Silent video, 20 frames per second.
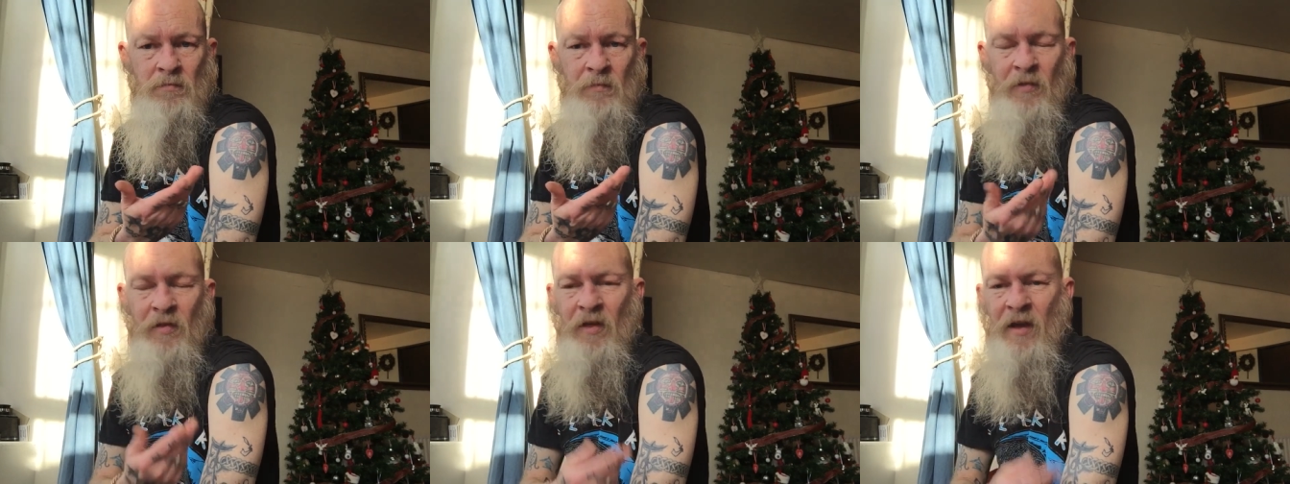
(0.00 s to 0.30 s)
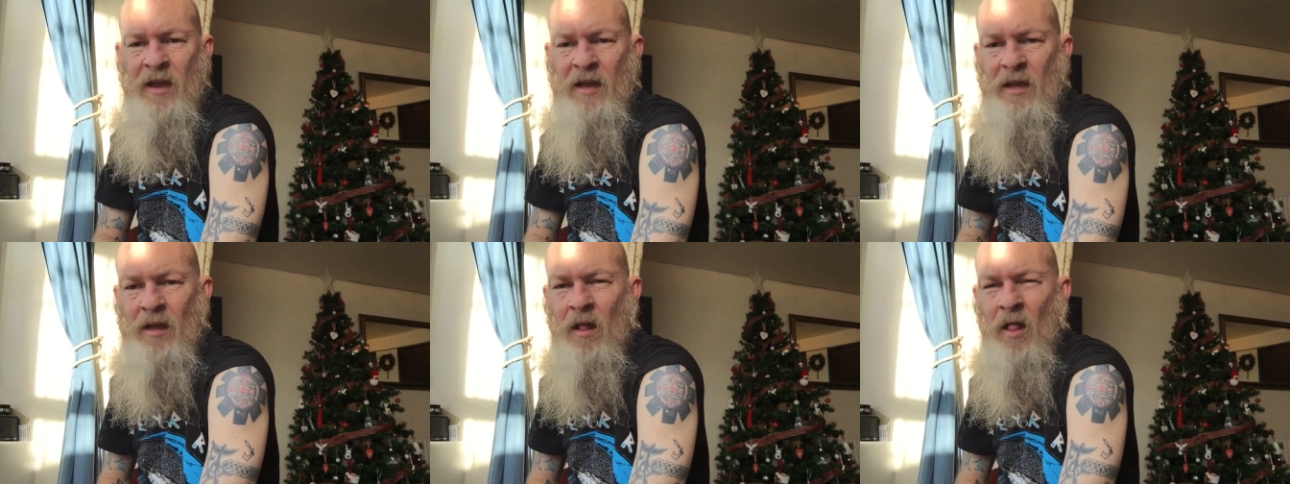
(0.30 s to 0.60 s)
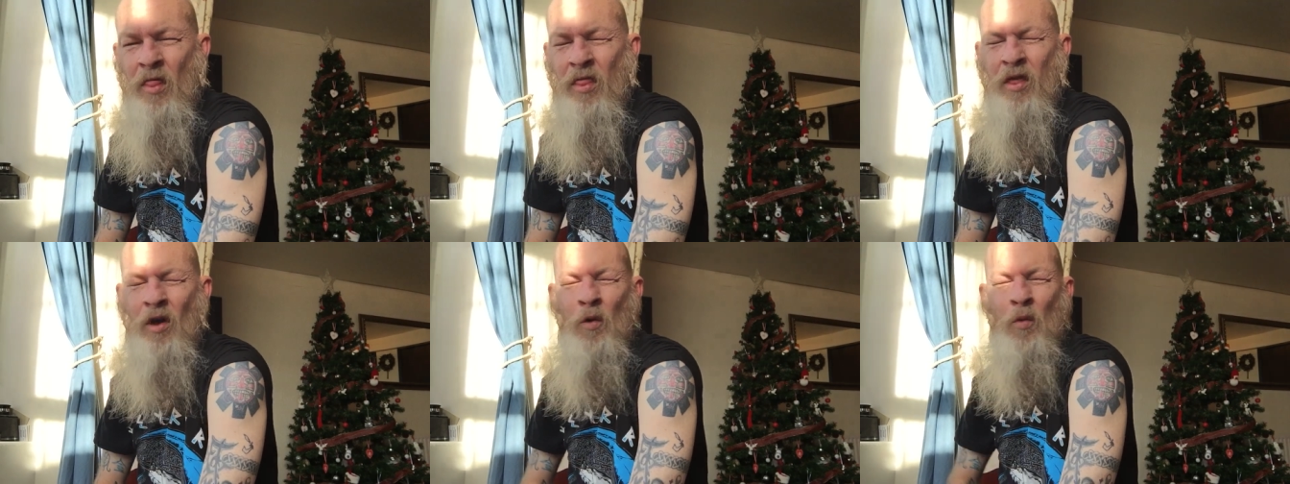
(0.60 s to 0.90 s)

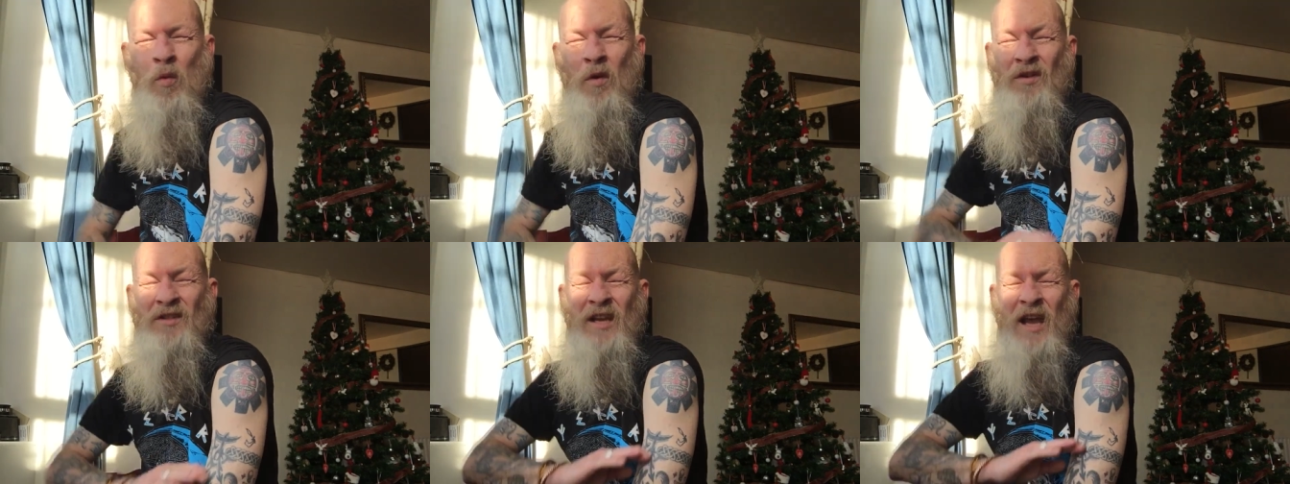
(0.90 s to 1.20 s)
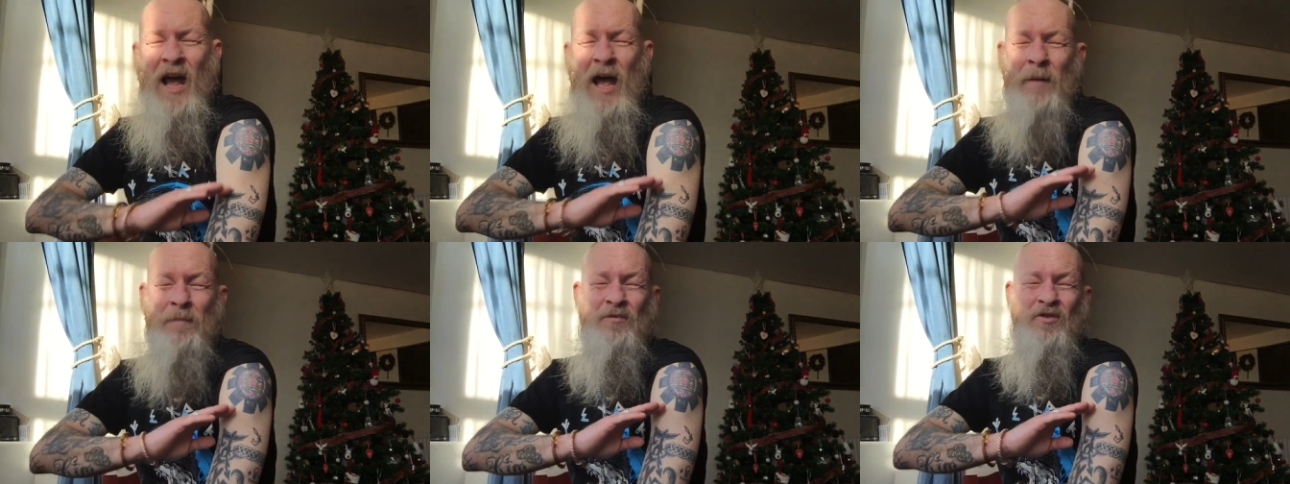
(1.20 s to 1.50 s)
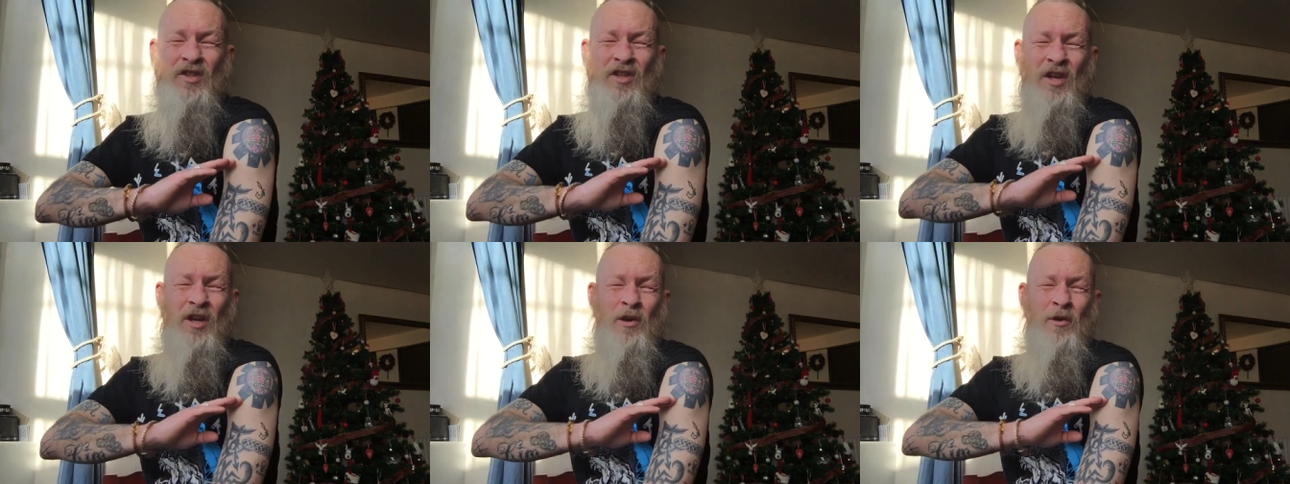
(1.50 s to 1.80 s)
thing that was
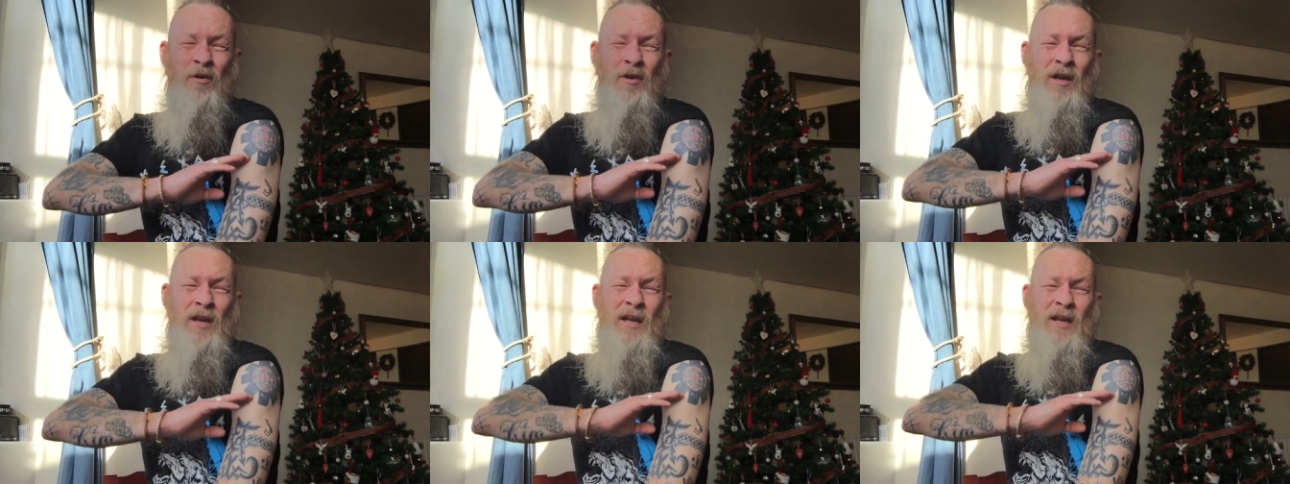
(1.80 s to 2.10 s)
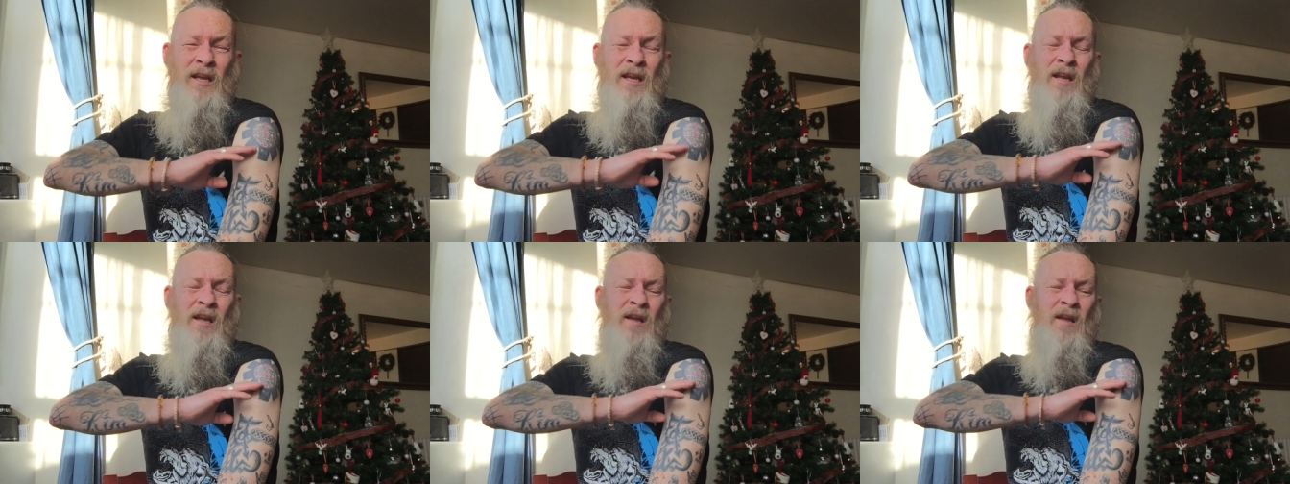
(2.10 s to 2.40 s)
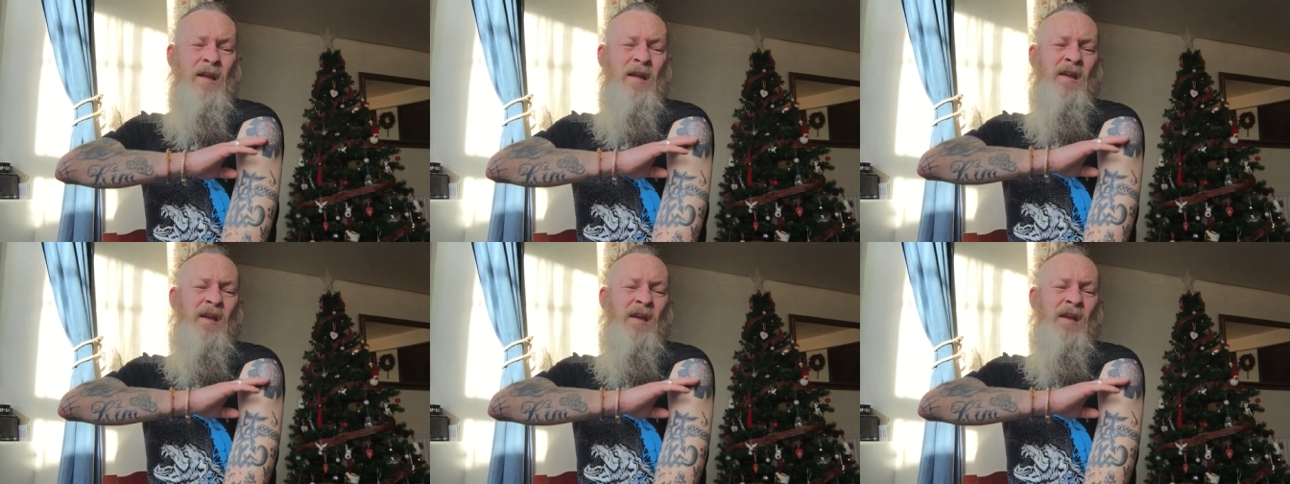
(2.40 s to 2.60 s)
absolutely